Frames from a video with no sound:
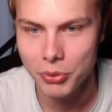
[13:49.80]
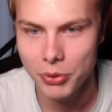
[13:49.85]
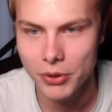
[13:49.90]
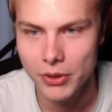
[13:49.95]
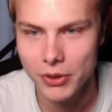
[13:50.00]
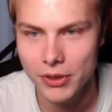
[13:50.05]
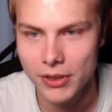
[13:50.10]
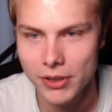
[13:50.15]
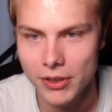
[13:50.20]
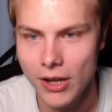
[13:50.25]

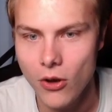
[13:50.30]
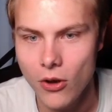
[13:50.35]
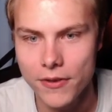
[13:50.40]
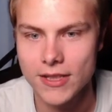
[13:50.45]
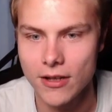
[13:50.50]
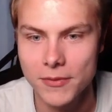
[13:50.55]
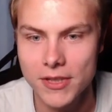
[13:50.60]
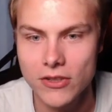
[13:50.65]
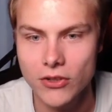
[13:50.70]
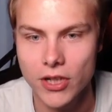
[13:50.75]
detail on
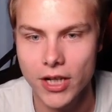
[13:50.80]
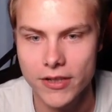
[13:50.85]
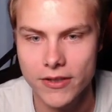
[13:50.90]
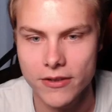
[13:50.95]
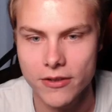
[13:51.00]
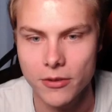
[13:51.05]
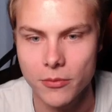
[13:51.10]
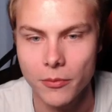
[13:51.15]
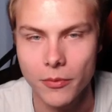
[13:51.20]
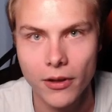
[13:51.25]
them. These are
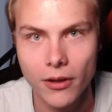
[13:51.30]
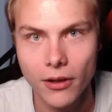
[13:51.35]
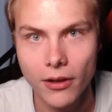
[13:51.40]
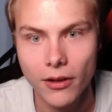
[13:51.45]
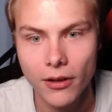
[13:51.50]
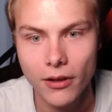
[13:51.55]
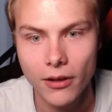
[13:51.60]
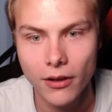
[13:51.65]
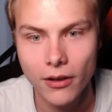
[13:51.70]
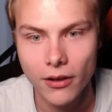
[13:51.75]
custom.
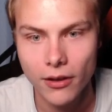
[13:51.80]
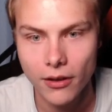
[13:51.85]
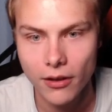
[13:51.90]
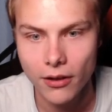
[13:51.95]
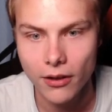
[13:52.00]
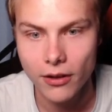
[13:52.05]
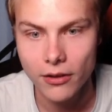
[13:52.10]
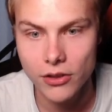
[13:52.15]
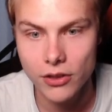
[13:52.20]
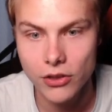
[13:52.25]

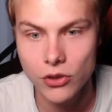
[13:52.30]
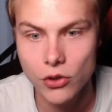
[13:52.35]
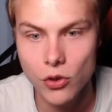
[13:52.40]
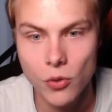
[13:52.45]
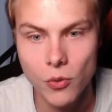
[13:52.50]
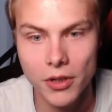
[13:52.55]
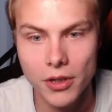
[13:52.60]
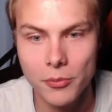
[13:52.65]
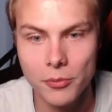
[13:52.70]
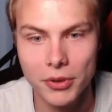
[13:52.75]
You
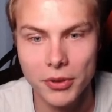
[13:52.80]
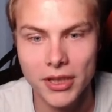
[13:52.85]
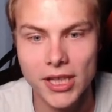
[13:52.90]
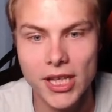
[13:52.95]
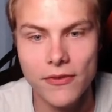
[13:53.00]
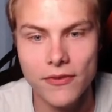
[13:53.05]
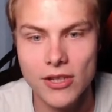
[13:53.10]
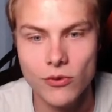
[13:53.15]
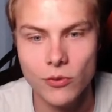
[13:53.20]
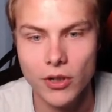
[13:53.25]
wouldn't believe
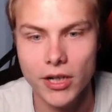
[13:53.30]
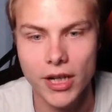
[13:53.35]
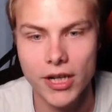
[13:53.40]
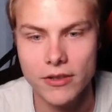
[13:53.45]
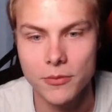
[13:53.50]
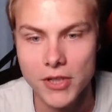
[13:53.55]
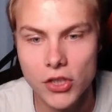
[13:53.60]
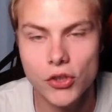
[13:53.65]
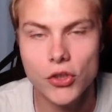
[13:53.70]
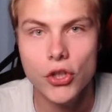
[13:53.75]
these were
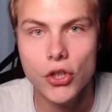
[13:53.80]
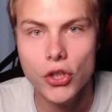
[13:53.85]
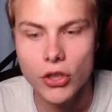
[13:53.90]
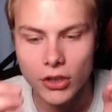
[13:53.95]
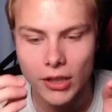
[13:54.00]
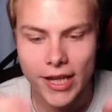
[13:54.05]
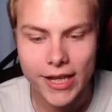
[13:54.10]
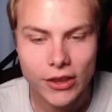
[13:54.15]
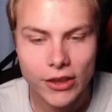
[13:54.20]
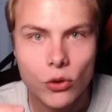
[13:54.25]
custom. These
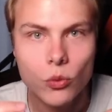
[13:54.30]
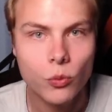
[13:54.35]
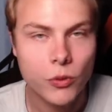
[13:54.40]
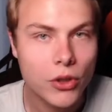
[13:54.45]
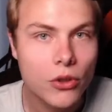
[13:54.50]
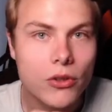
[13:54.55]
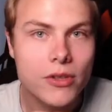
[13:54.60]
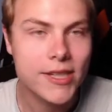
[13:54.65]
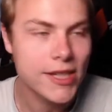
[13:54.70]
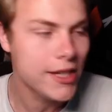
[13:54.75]
look like the
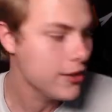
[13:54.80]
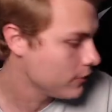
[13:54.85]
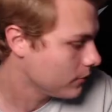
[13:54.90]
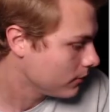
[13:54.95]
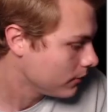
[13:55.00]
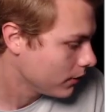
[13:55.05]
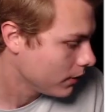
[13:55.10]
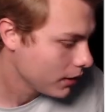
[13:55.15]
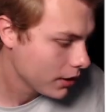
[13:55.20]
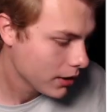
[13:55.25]
real
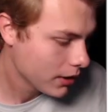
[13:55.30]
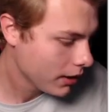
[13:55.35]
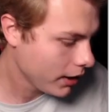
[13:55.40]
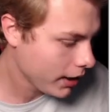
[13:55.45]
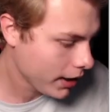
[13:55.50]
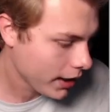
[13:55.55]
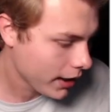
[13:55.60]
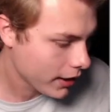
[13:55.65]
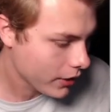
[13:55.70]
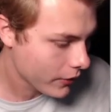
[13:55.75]
deal.
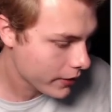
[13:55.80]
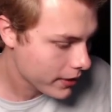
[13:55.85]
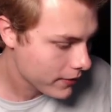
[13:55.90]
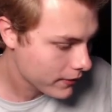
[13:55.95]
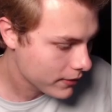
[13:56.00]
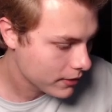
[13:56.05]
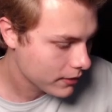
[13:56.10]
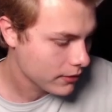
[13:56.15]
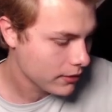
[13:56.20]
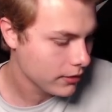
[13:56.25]
I don't
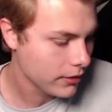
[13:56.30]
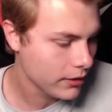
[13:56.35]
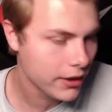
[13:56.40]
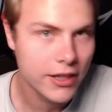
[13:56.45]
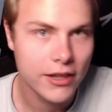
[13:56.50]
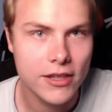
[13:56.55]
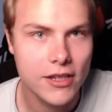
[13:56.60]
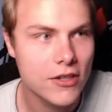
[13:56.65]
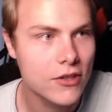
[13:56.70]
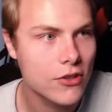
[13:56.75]
even,
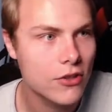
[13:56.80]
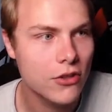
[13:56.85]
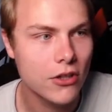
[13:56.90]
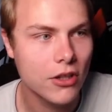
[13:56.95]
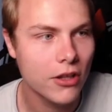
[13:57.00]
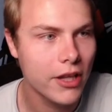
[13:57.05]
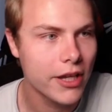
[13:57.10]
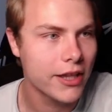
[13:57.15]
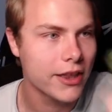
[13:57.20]
like, these look like